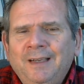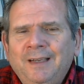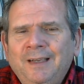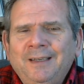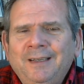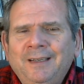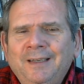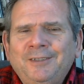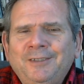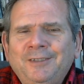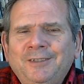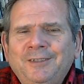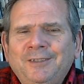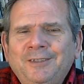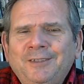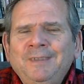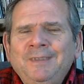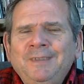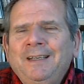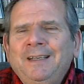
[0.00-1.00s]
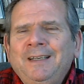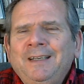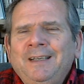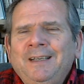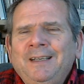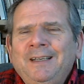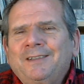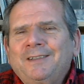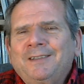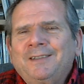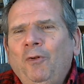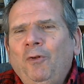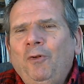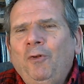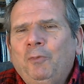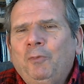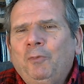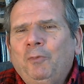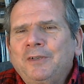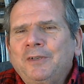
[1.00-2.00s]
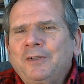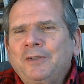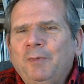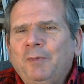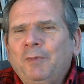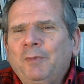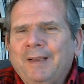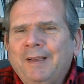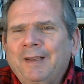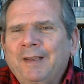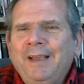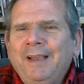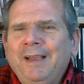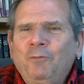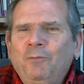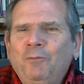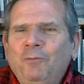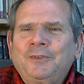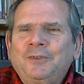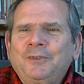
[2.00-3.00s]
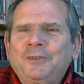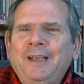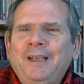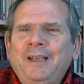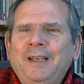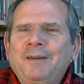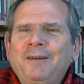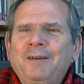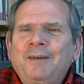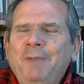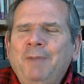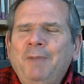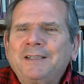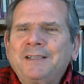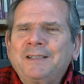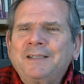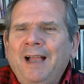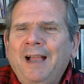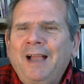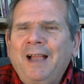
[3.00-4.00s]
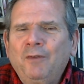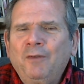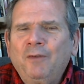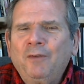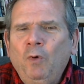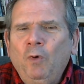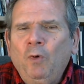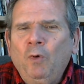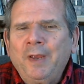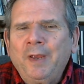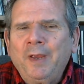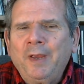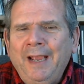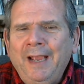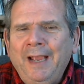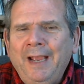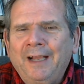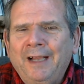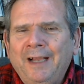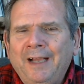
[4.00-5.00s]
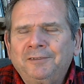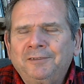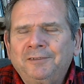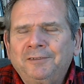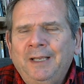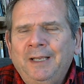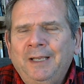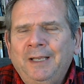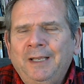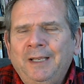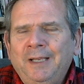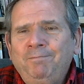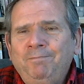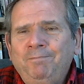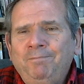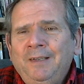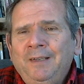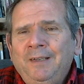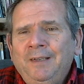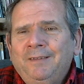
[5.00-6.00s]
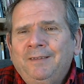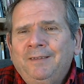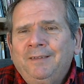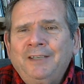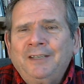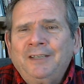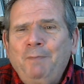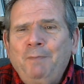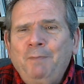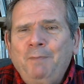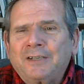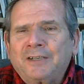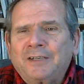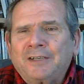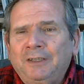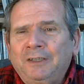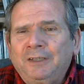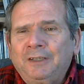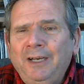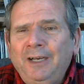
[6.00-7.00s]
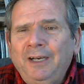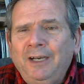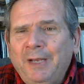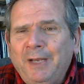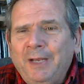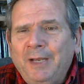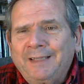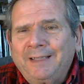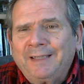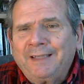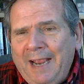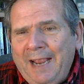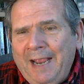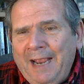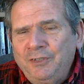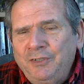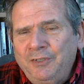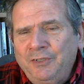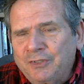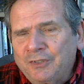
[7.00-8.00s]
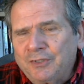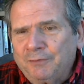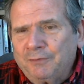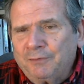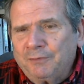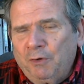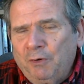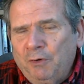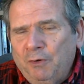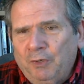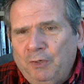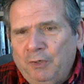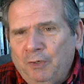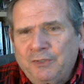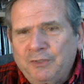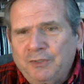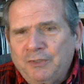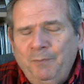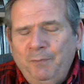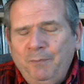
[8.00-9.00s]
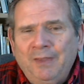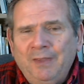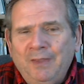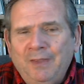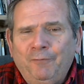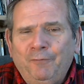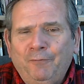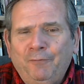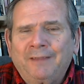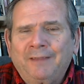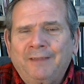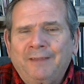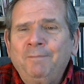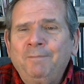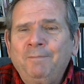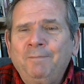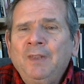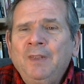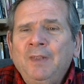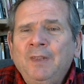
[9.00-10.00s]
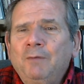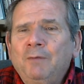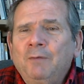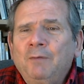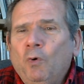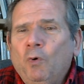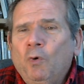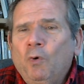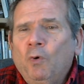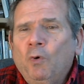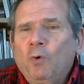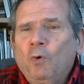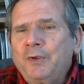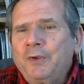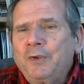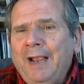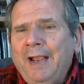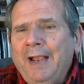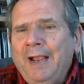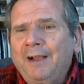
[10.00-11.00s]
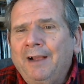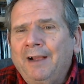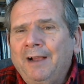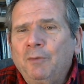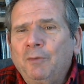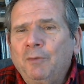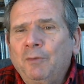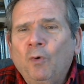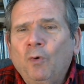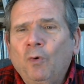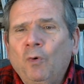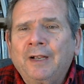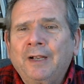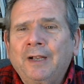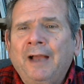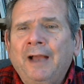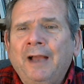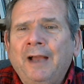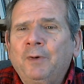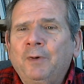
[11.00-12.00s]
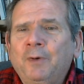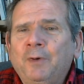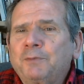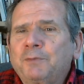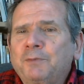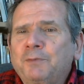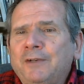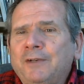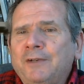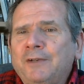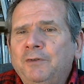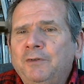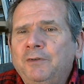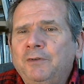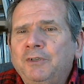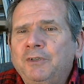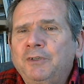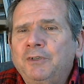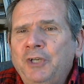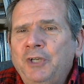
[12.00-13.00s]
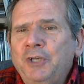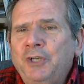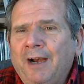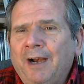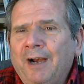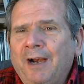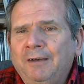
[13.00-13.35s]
It's the whole principle again, once again, based on what we have. And that smacks a little bit at the edges of socialism and the fact that the more you have, the more God would expect you to share.